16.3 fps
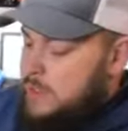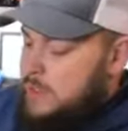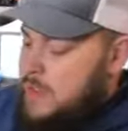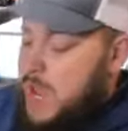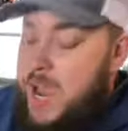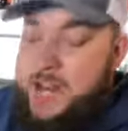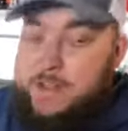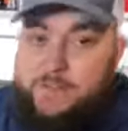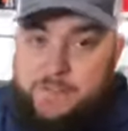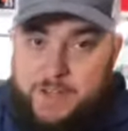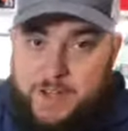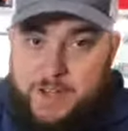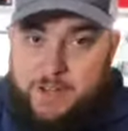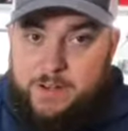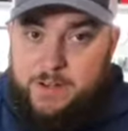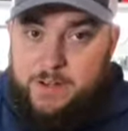9
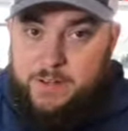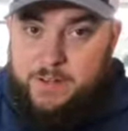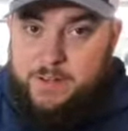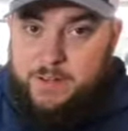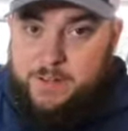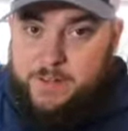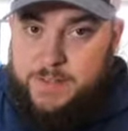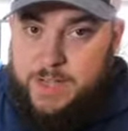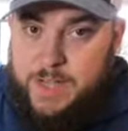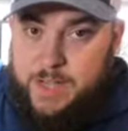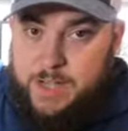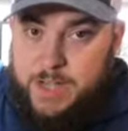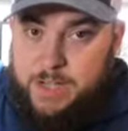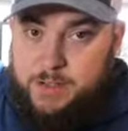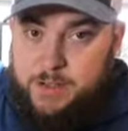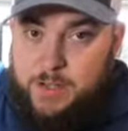feet, stand
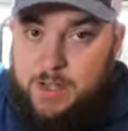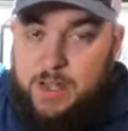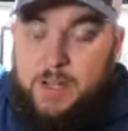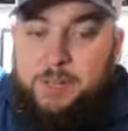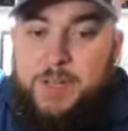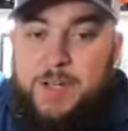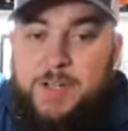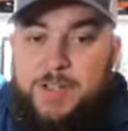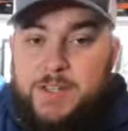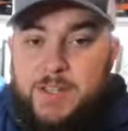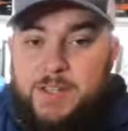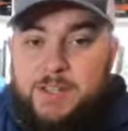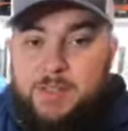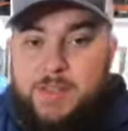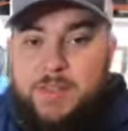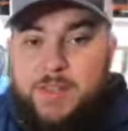out, but it is
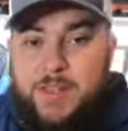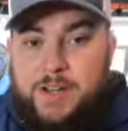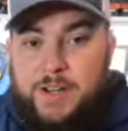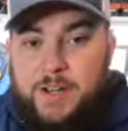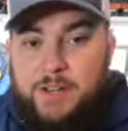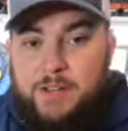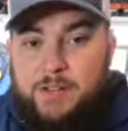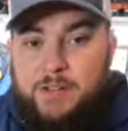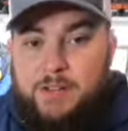also a thinner